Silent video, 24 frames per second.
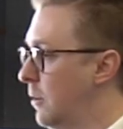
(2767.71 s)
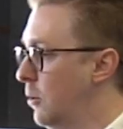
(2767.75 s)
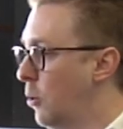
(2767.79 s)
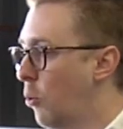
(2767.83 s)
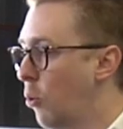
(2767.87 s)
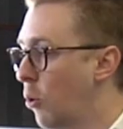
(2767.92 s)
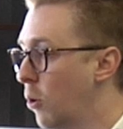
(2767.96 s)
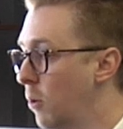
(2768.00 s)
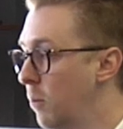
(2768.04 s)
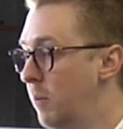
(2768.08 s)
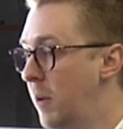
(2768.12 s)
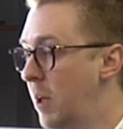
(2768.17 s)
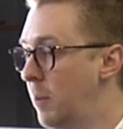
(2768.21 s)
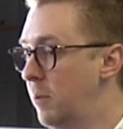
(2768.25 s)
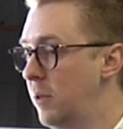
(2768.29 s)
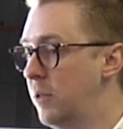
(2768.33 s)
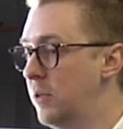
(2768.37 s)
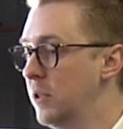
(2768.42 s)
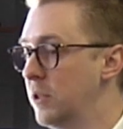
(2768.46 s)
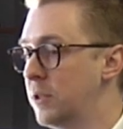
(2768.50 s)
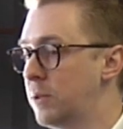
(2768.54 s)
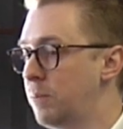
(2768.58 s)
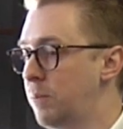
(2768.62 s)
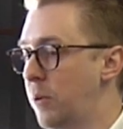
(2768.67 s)
or maybe
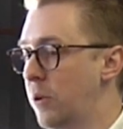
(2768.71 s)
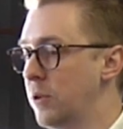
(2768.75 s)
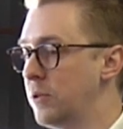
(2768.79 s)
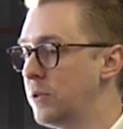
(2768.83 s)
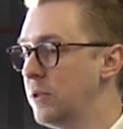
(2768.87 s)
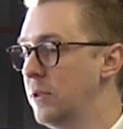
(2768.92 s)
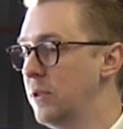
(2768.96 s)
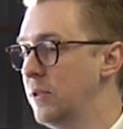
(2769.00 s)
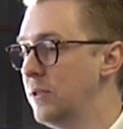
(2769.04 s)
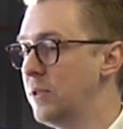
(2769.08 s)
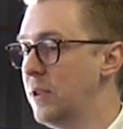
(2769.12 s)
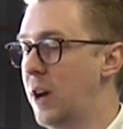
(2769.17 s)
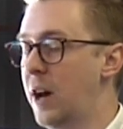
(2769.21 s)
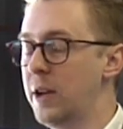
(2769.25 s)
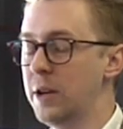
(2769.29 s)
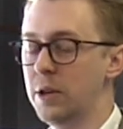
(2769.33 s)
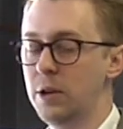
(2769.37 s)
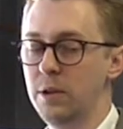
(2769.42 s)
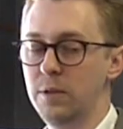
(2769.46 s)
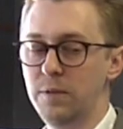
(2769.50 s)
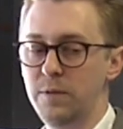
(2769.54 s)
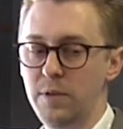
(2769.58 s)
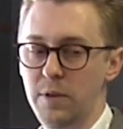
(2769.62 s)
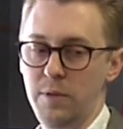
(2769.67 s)
this person is not a
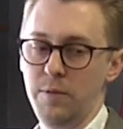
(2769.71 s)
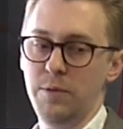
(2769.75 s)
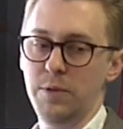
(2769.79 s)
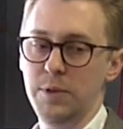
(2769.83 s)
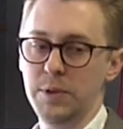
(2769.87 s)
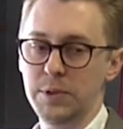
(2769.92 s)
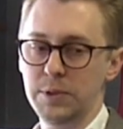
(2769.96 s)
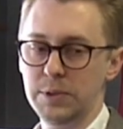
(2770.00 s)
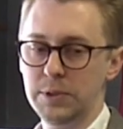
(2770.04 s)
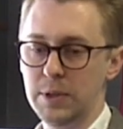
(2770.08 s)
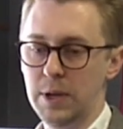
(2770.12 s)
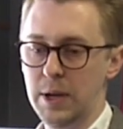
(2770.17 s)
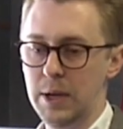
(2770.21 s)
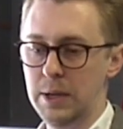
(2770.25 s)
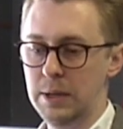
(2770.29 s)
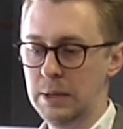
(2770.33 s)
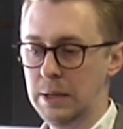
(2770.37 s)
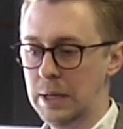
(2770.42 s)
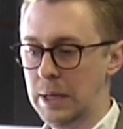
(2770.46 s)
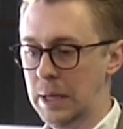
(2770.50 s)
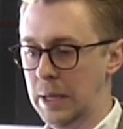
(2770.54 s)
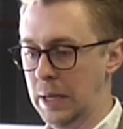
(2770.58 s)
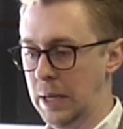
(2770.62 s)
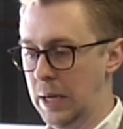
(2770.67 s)
good fit for this site.
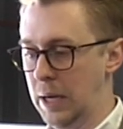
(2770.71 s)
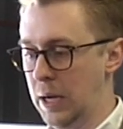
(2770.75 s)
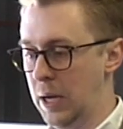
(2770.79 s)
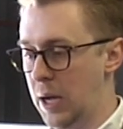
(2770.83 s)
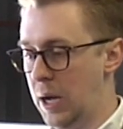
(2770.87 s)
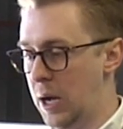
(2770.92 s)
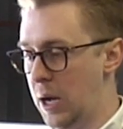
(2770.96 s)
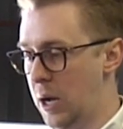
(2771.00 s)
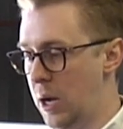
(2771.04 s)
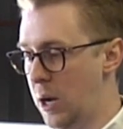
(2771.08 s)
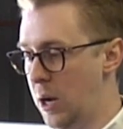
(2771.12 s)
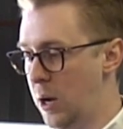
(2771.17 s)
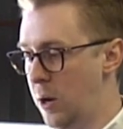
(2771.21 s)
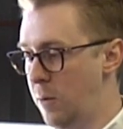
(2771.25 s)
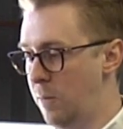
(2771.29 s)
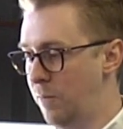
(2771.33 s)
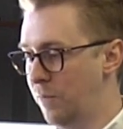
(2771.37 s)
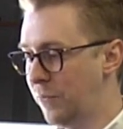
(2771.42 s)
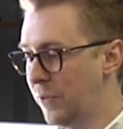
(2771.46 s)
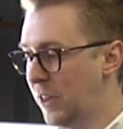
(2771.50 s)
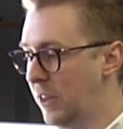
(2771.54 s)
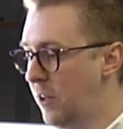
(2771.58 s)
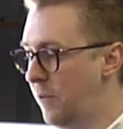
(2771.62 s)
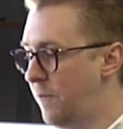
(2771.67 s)

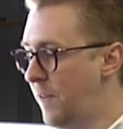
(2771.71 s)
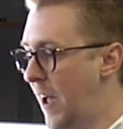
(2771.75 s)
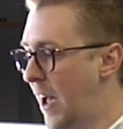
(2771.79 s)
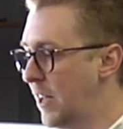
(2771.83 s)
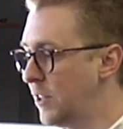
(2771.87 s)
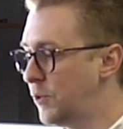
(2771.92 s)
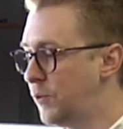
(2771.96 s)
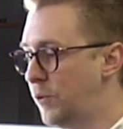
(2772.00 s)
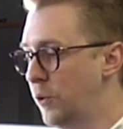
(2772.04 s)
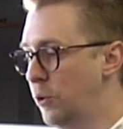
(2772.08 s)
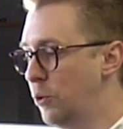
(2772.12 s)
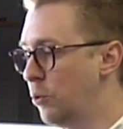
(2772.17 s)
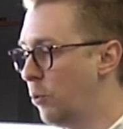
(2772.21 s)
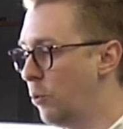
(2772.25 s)
The fast food